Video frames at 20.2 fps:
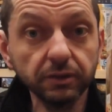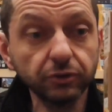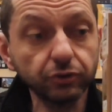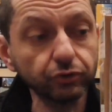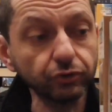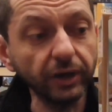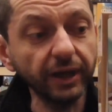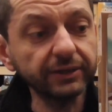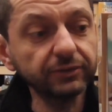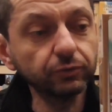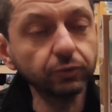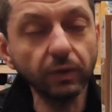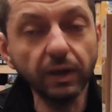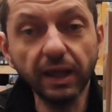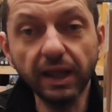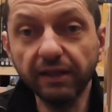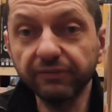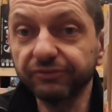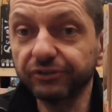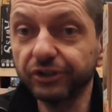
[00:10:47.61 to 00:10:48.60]
Trek
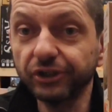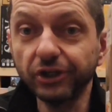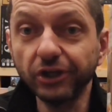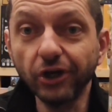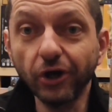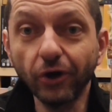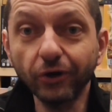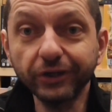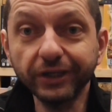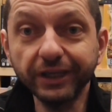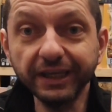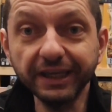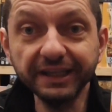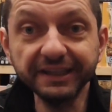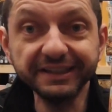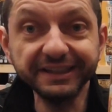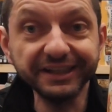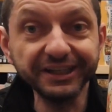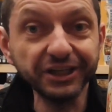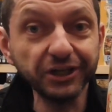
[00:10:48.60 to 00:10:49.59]
12, no
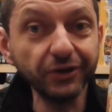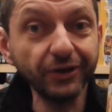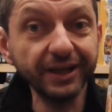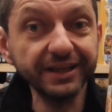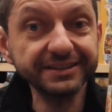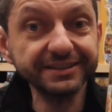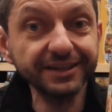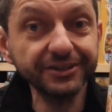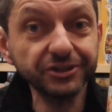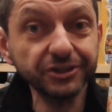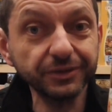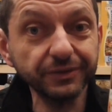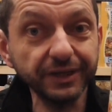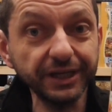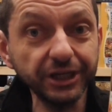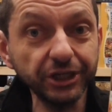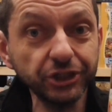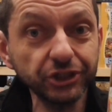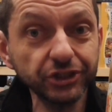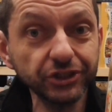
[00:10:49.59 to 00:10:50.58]
kidding, no
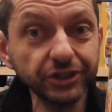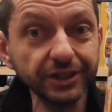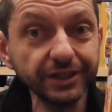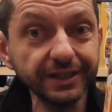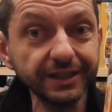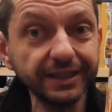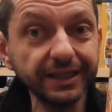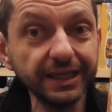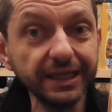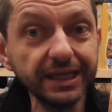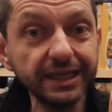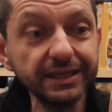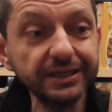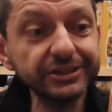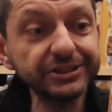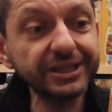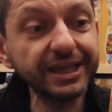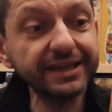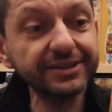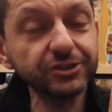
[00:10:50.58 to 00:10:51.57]
exaggeration.
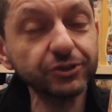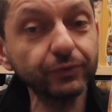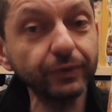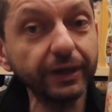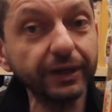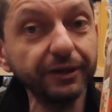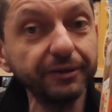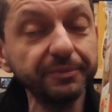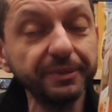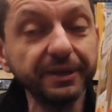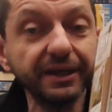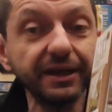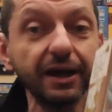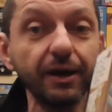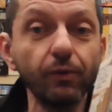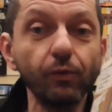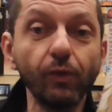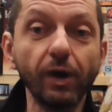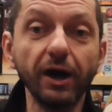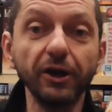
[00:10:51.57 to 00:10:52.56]
This has quickly
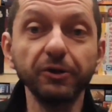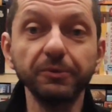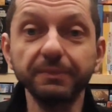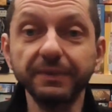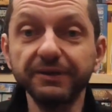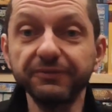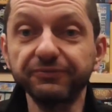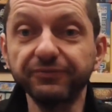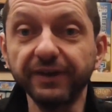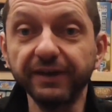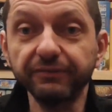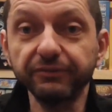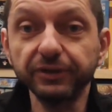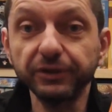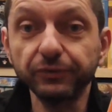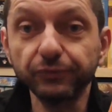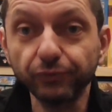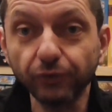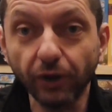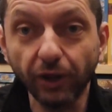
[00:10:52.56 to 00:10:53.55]
become one of my
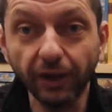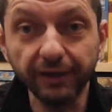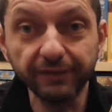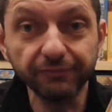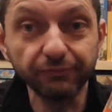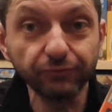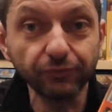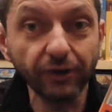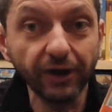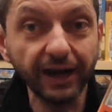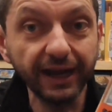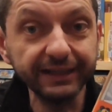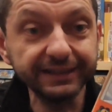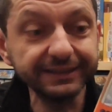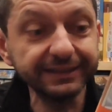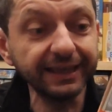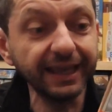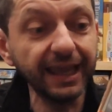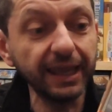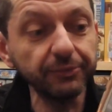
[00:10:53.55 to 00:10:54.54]
favorite roll and
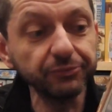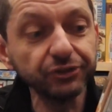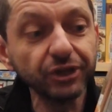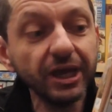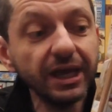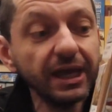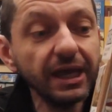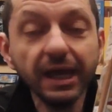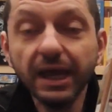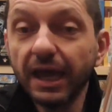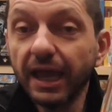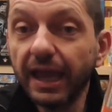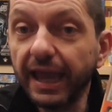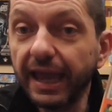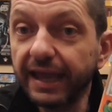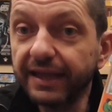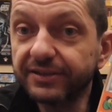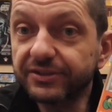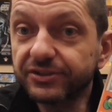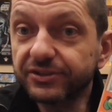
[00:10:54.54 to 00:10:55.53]
write games.
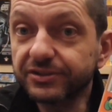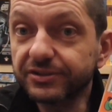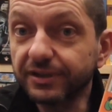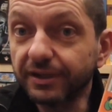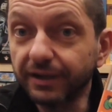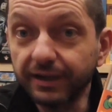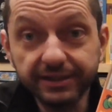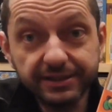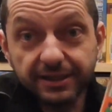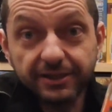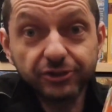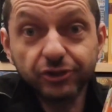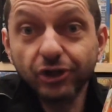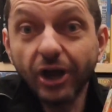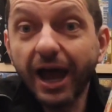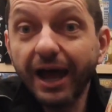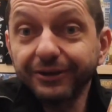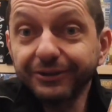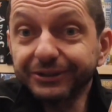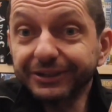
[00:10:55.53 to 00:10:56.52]
It's it's a
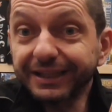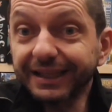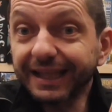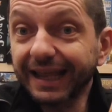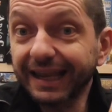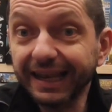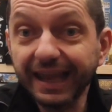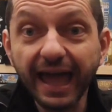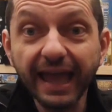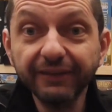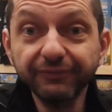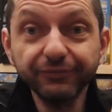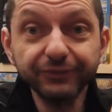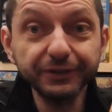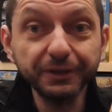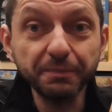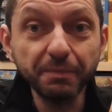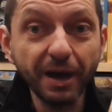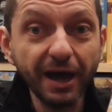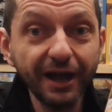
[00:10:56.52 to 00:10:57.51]
genre that I like
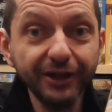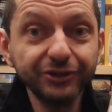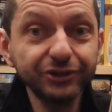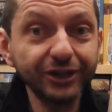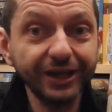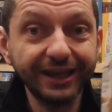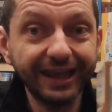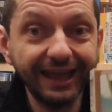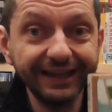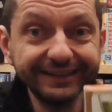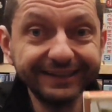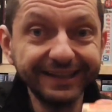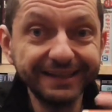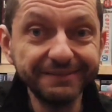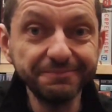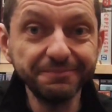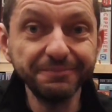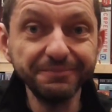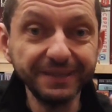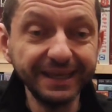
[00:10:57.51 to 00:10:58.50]
very much. I like the
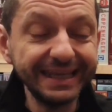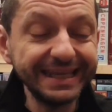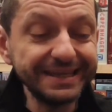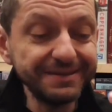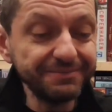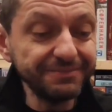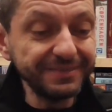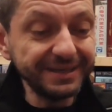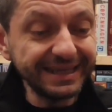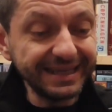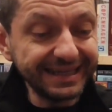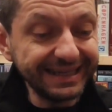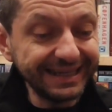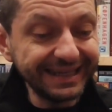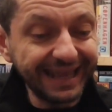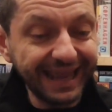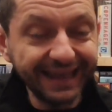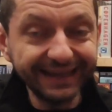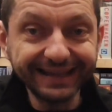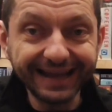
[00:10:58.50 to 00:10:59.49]

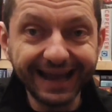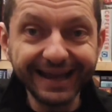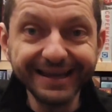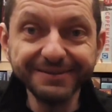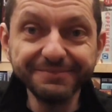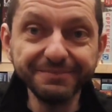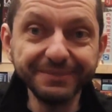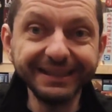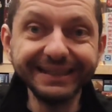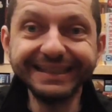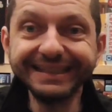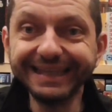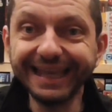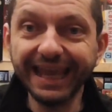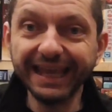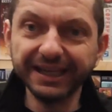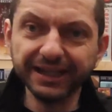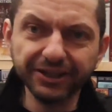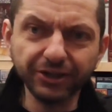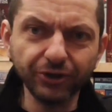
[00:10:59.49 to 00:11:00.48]
immediate,
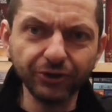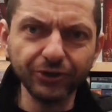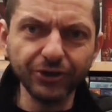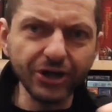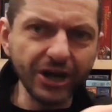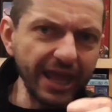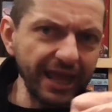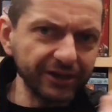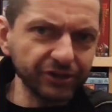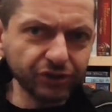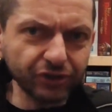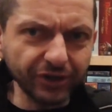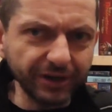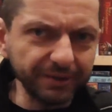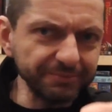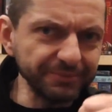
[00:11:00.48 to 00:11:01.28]
unmediated connection.